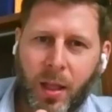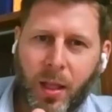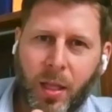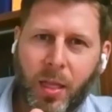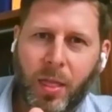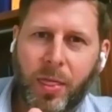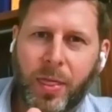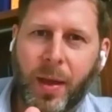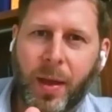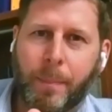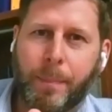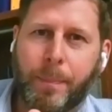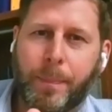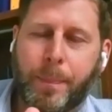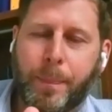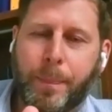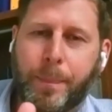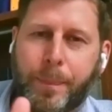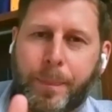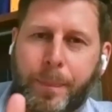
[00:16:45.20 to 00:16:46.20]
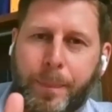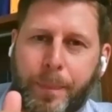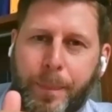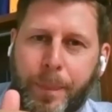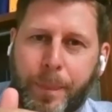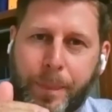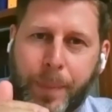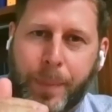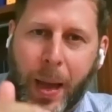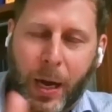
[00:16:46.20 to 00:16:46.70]
the
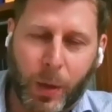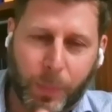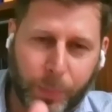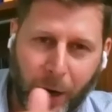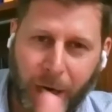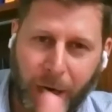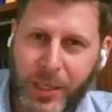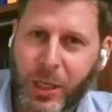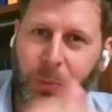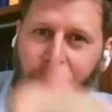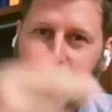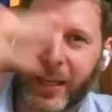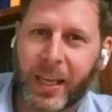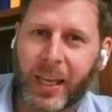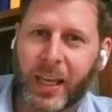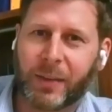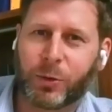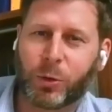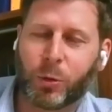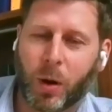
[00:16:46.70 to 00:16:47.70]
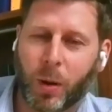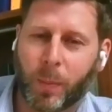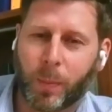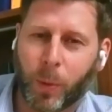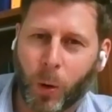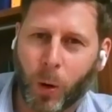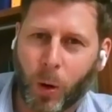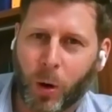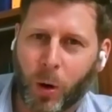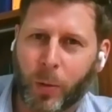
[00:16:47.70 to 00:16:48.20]
better pricing we can give to our
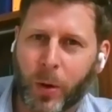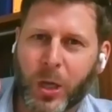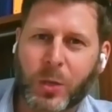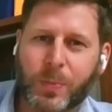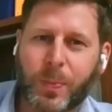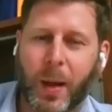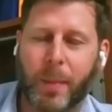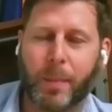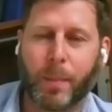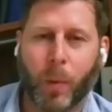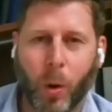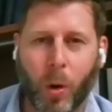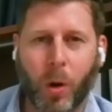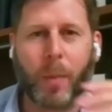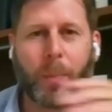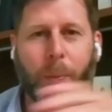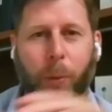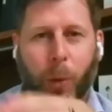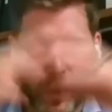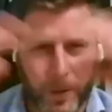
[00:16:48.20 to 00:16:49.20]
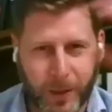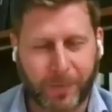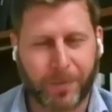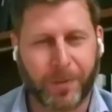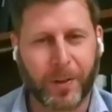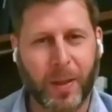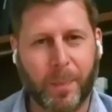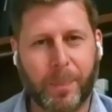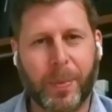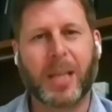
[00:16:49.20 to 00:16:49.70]
borrowers, but more importantly
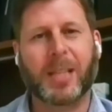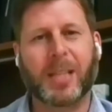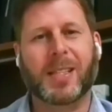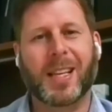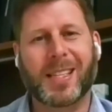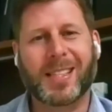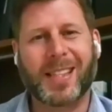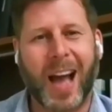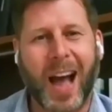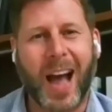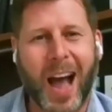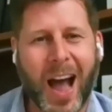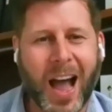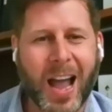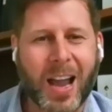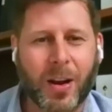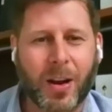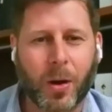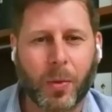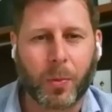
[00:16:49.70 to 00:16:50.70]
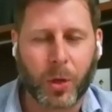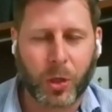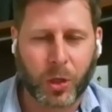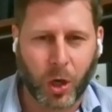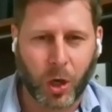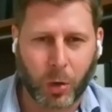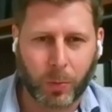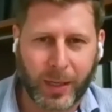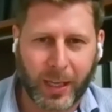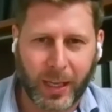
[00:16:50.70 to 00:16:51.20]
for the business, the higher
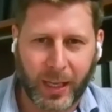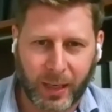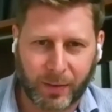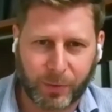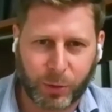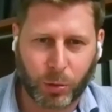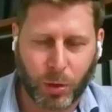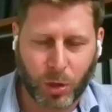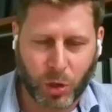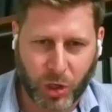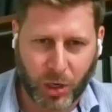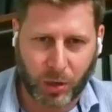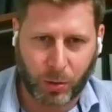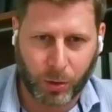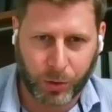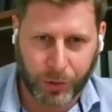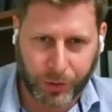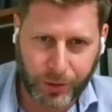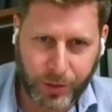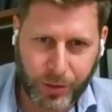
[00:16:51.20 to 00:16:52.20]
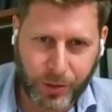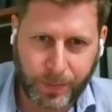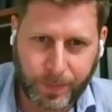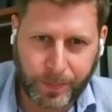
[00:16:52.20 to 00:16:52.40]
return we can give to our shareholders.